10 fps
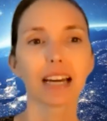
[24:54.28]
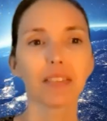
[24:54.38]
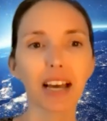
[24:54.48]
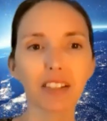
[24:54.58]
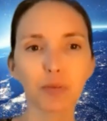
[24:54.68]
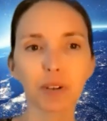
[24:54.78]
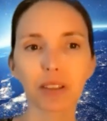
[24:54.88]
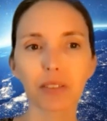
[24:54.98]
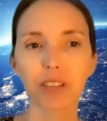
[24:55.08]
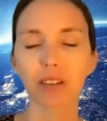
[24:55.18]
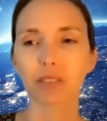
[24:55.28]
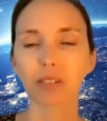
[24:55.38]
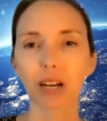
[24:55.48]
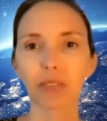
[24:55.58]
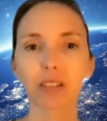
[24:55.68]
And that's one of the things
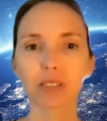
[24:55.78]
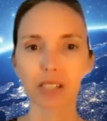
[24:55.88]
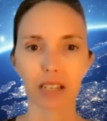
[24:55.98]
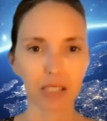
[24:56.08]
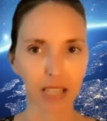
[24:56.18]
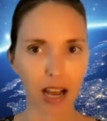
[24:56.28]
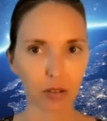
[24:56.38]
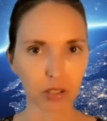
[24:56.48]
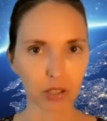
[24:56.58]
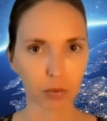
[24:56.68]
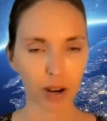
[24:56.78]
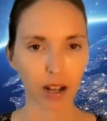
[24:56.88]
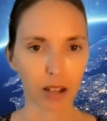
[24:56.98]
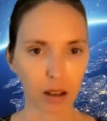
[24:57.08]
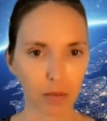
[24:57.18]
that I think stands out so
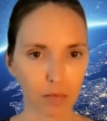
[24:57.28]
well